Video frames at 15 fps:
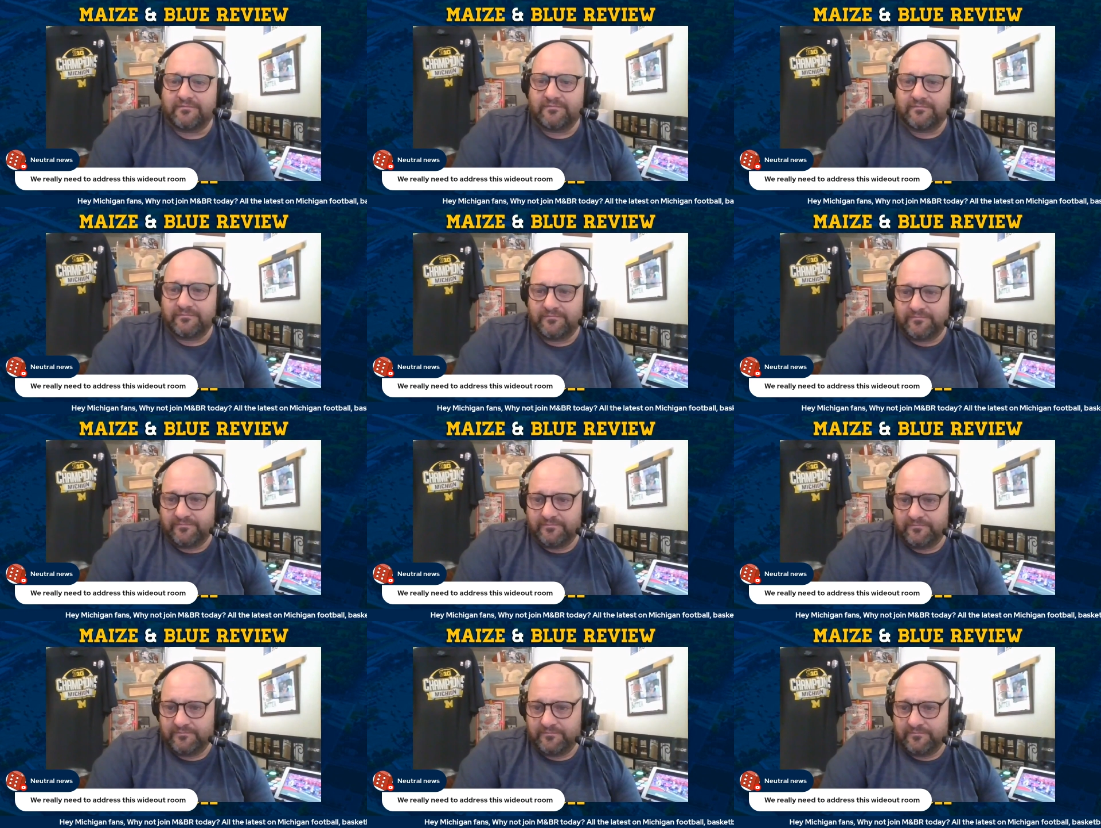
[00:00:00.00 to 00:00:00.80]

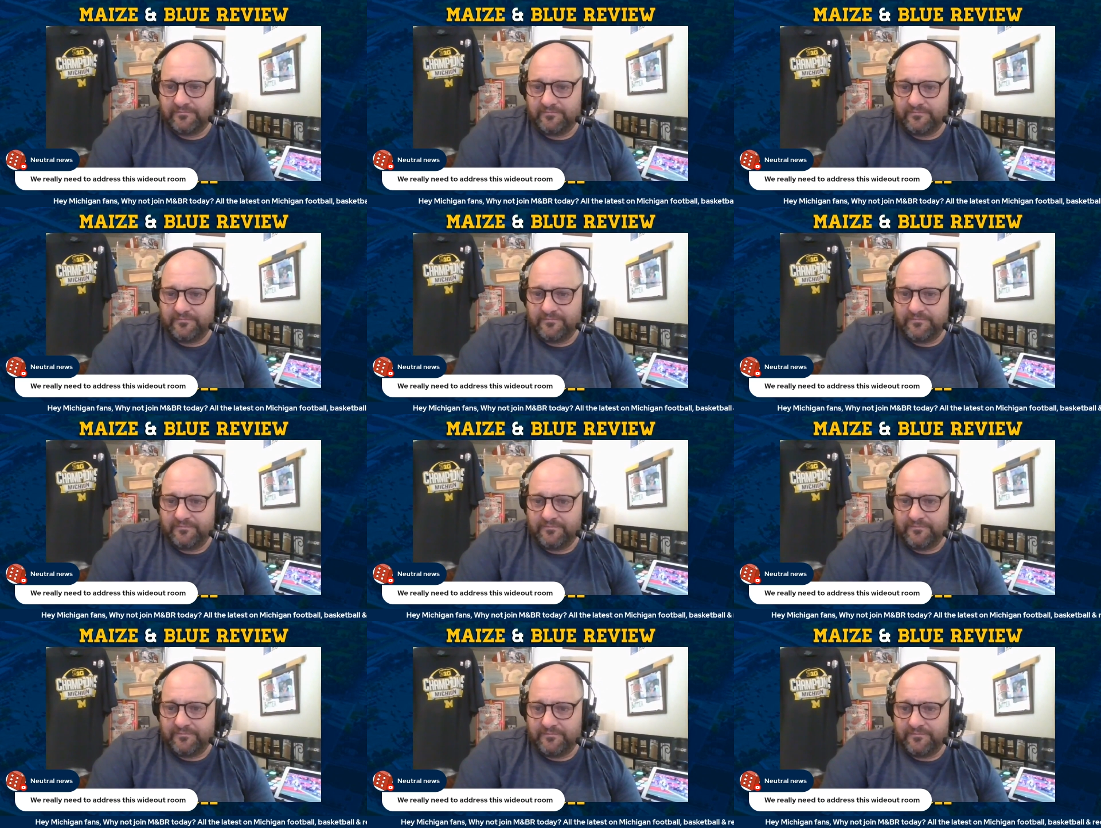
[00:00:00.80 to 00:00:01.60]

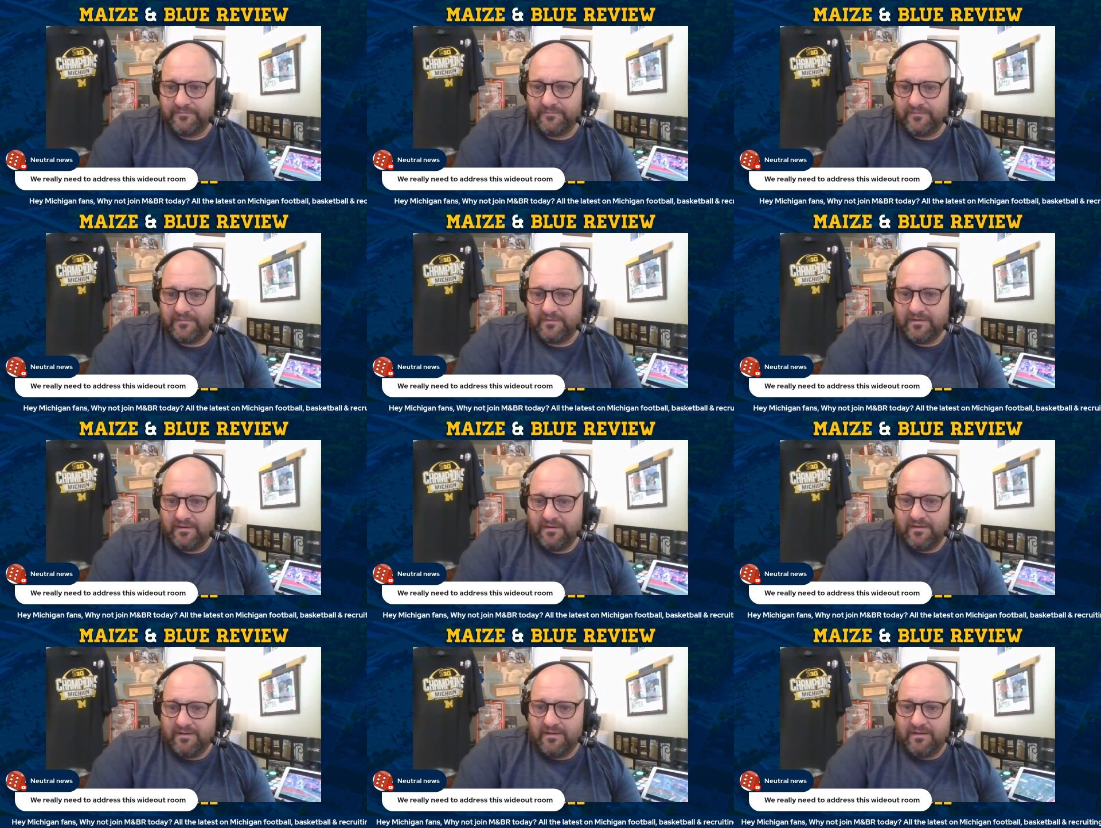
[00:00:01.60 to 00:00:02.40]

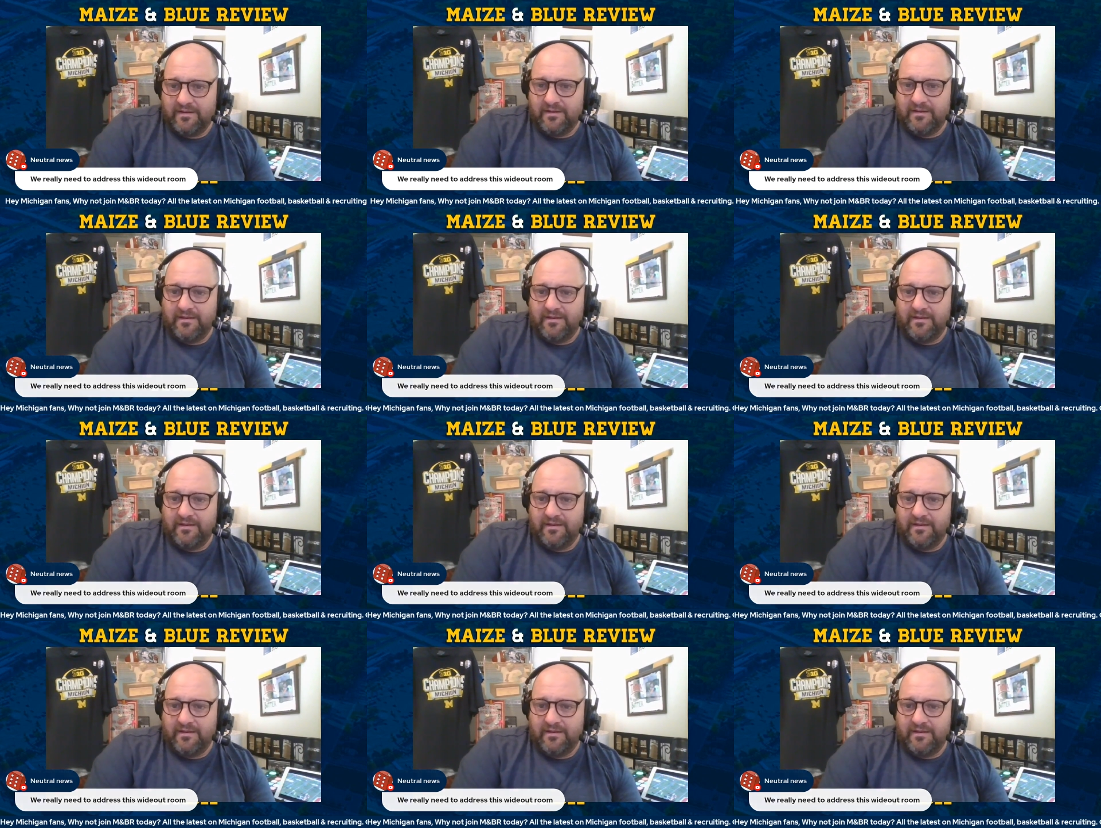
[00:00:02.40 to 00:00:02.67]
[no speech]